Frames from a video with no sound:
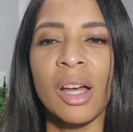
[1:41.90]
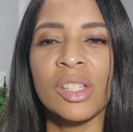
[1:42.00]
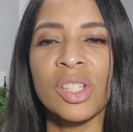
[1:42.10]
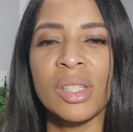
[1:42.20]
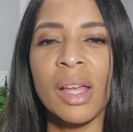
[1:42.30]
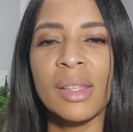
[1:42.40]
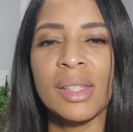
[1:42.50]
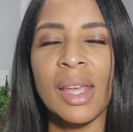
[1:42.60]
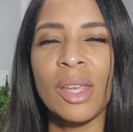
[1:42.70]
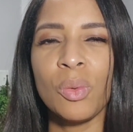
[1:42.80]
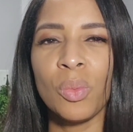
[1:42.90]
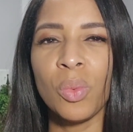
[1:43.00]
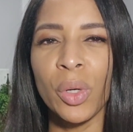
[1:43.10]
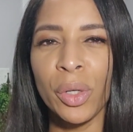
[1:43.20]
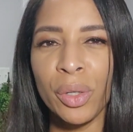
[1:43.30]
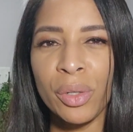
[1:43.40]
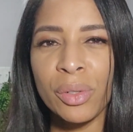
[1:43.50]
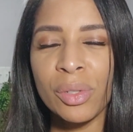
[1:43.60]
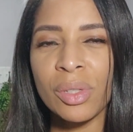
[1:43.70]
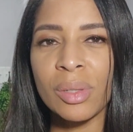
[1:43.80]
she's not saying
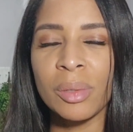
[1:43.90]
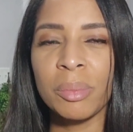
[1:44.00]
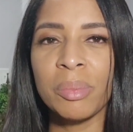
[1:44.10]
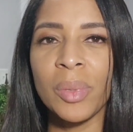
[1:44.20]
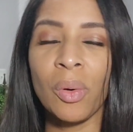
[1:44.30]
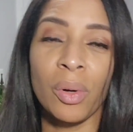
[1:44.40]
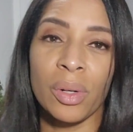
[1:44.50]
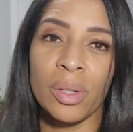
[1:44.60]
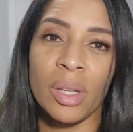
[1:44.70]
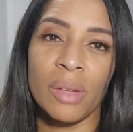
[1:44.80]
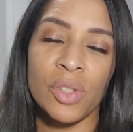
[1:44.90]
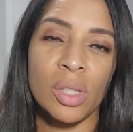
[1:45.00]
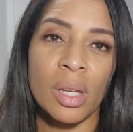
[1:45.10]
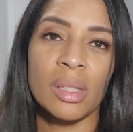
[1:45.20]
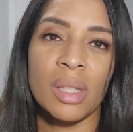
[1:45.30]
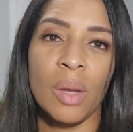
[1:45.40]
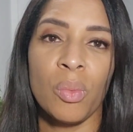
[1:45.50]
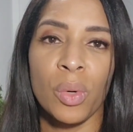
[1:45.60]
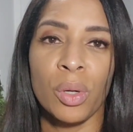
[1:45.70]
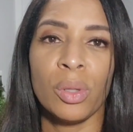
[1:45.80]
words, or if she does say a
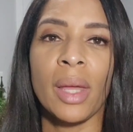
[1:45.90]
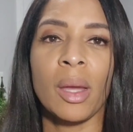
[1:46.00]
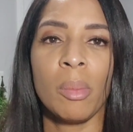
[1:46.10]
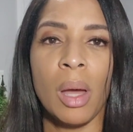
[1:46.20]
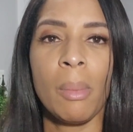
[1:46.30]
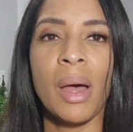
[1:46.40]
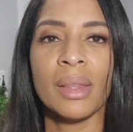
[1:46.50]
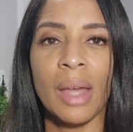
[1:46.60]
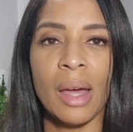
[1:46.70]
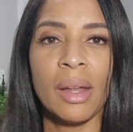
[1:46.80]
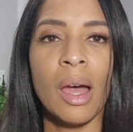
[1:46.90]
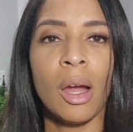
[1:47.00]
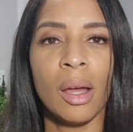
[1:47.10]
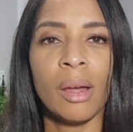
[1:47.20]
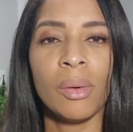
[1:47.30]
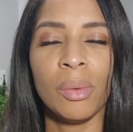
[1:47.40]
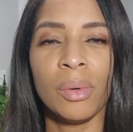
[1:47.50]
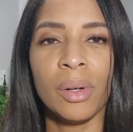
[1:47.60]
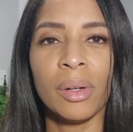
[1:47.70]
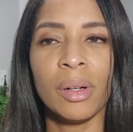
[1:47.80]
word like a mama, dada,
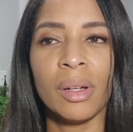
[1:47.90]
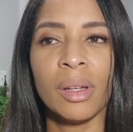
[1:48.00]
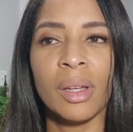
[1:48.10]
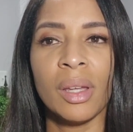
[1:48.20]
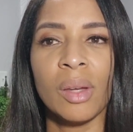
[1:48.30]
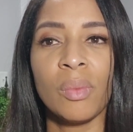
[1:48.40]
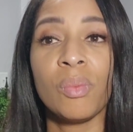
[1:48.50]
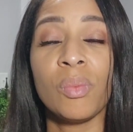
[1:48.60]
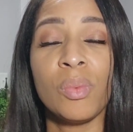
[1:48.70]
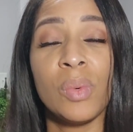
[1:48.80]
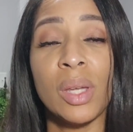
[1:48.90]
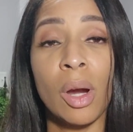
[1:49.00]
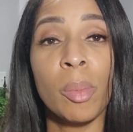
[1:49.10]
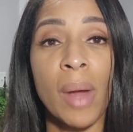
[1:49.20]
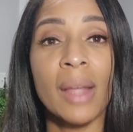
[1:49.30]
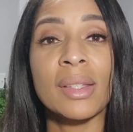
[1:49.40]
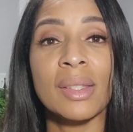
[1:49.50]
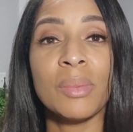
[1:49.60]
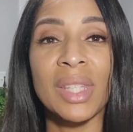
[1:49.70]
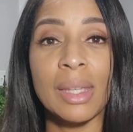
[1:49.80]
or we are
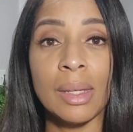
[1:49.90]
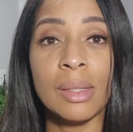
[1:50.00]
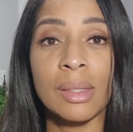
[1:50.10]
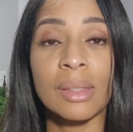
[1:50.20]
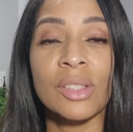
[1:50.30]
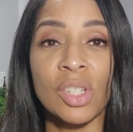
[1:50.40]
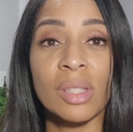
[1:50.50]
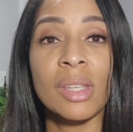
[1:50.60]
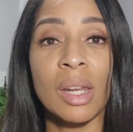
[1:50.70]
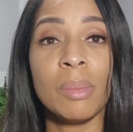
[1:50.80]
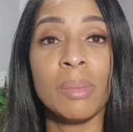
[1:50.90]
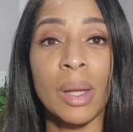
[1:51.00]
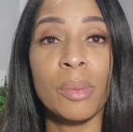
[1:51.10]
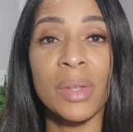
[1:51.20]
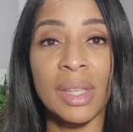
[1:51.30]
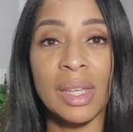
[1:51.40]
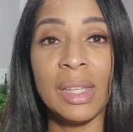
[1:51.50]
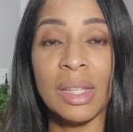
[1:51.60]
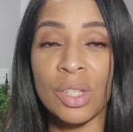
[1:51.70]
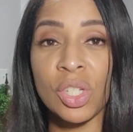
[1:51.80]
practicing with eat. She is getting better with
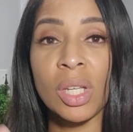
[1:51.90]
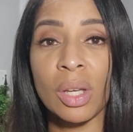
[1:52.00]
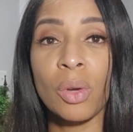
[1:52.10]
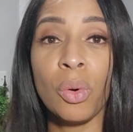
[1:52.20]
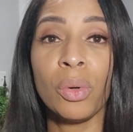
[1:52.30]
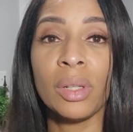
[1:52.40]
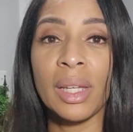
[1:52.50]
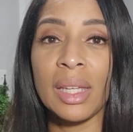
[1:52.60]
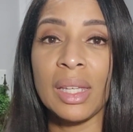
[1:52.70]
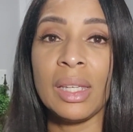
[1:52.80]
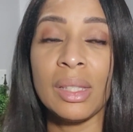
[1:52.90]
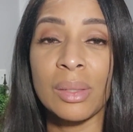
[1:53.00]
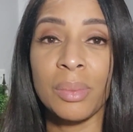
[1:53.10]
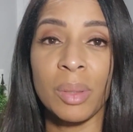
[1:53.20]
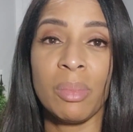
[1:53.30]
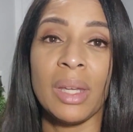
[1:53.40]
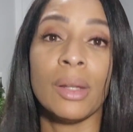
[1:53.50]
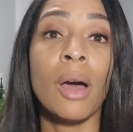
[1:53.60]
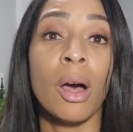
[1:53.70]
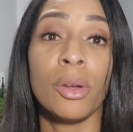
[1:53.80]
eat, and she can correlate eat with being
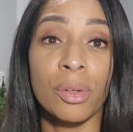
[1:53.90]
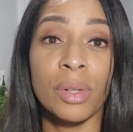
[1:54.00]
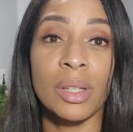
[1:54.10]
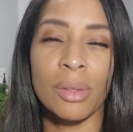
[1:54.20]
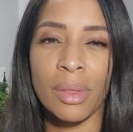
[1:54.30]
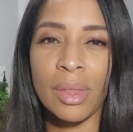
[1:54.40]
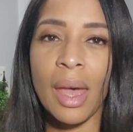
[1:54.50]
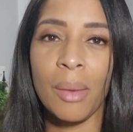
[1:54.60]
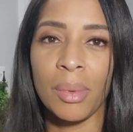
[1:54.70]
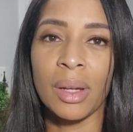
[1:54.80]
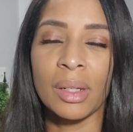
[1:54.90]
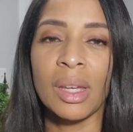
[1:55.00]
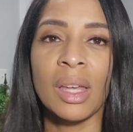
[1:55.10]
hungry. So that one,